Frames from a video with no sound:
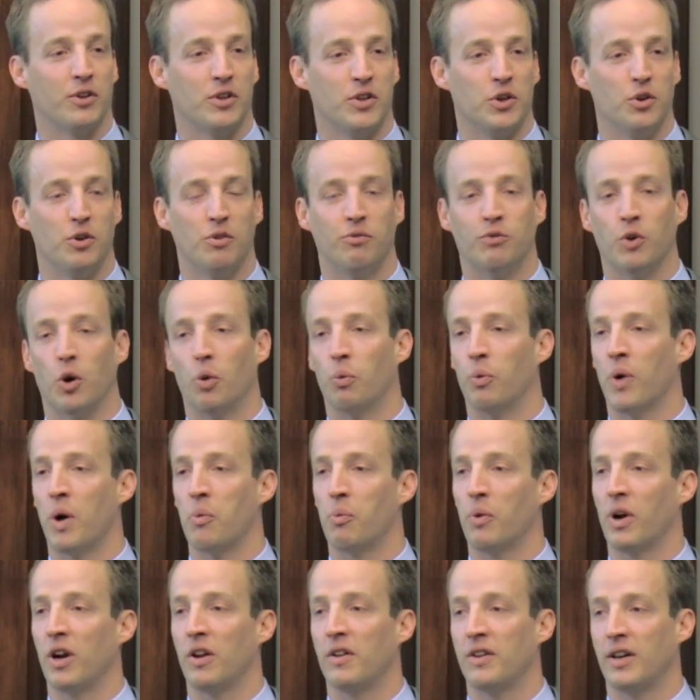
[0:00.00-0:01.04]
for you to vote
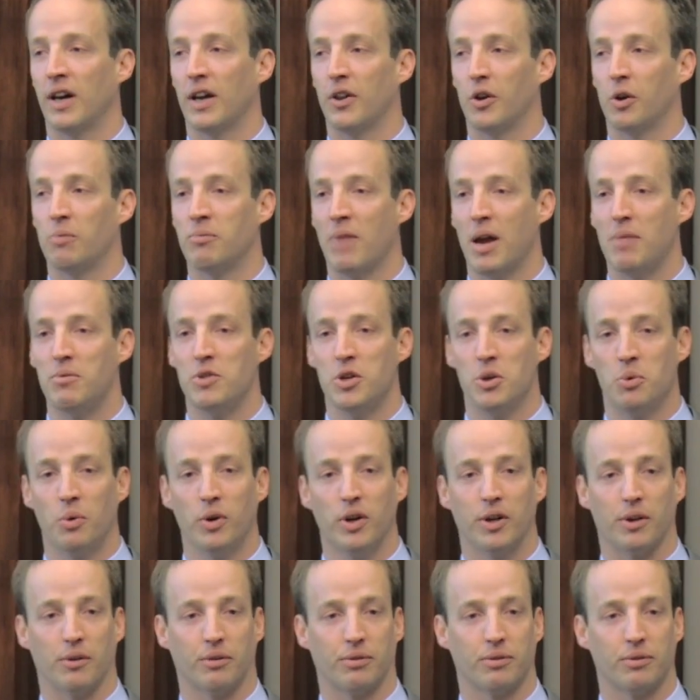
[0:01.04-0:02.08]
one way or the other, maybe you
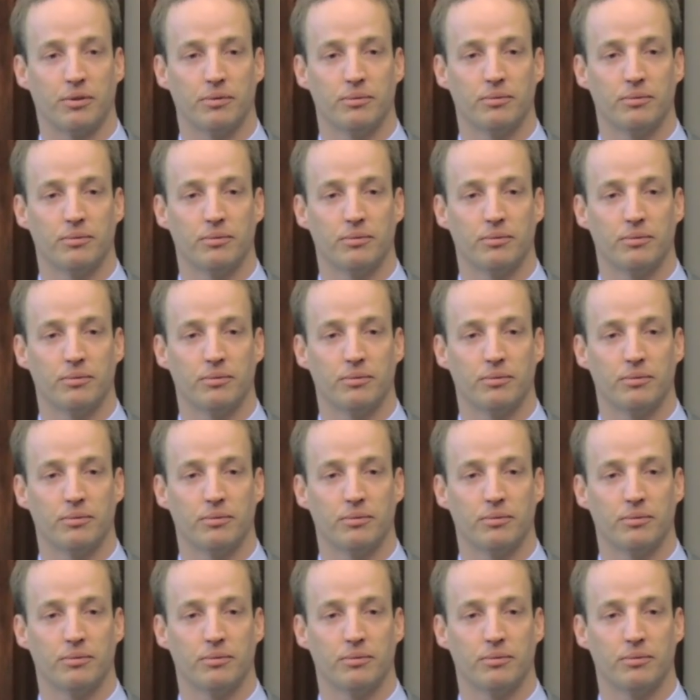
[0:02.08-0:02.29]
would have.